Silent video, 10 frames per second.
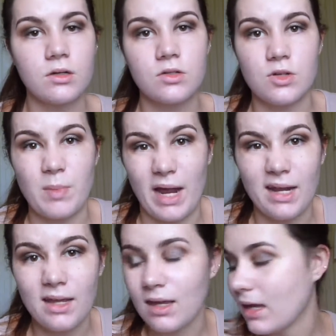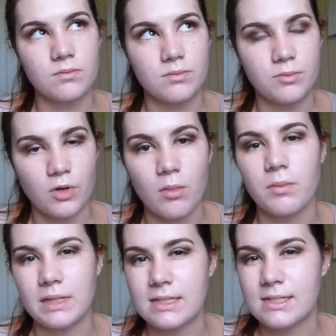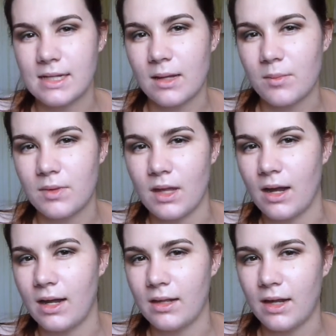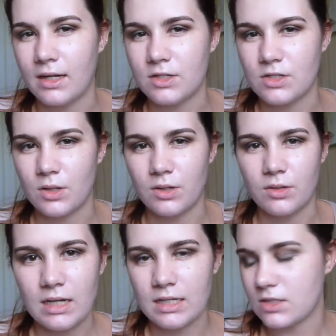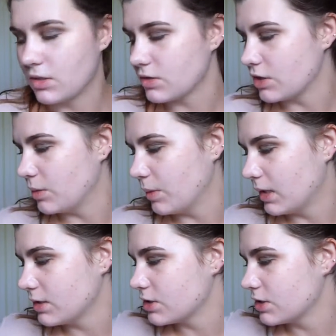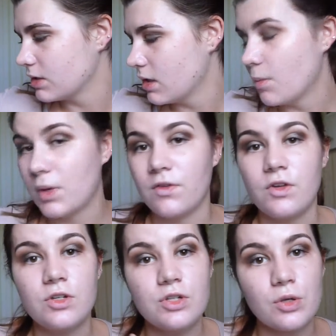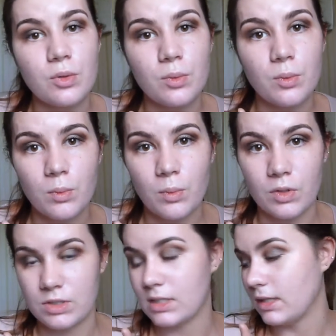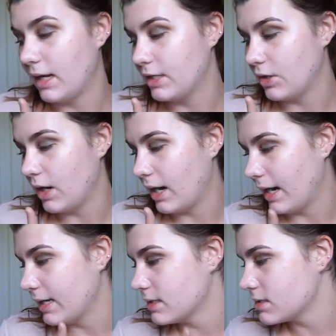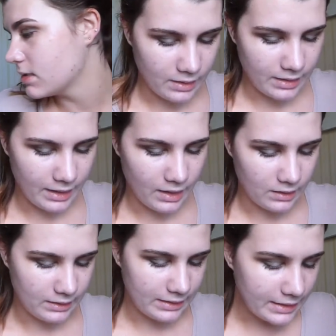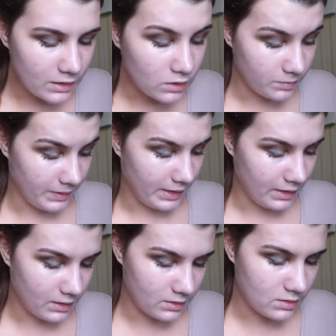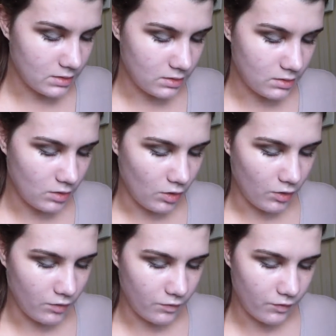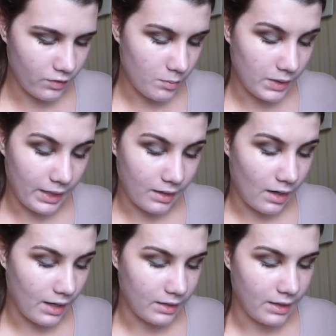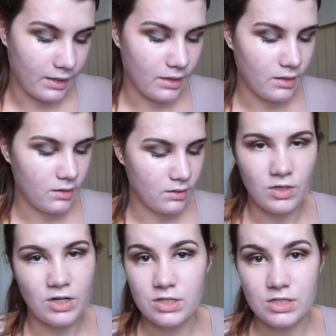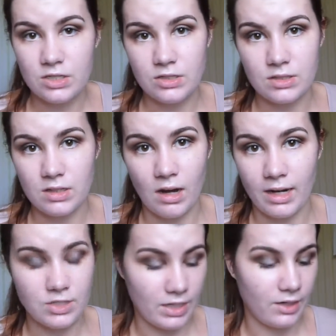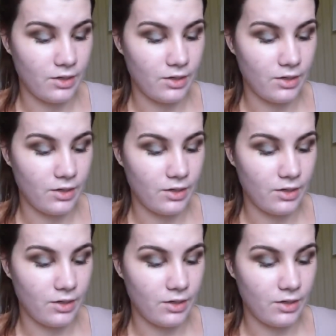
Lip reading: dramatic. Probably skip the eyeliner so it's not too much. But if you do want to line your eyes, get a little bit of black eyeliner. You can just use eyeshadow.